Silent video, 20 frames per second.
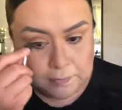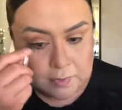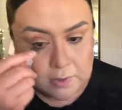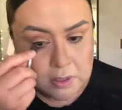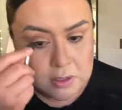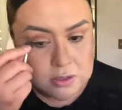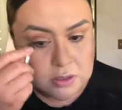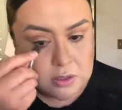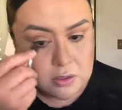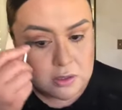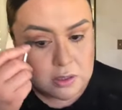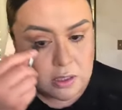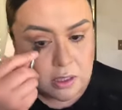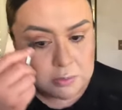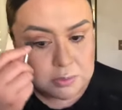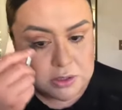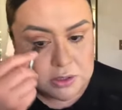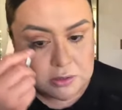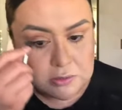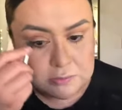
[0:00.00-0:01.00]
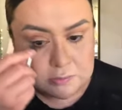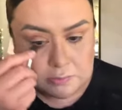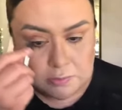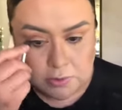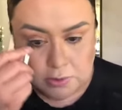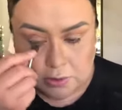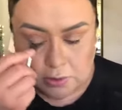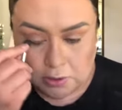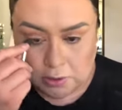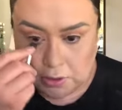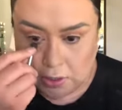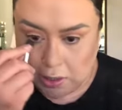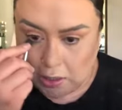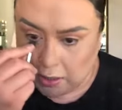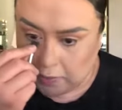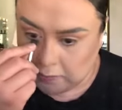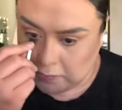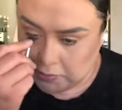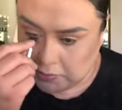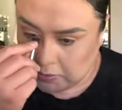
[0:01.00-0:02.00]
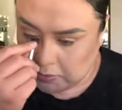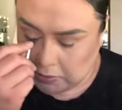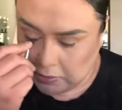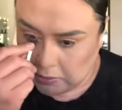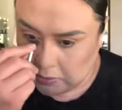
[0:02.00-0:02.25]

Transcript: it's totally optional. You know, you don't have to.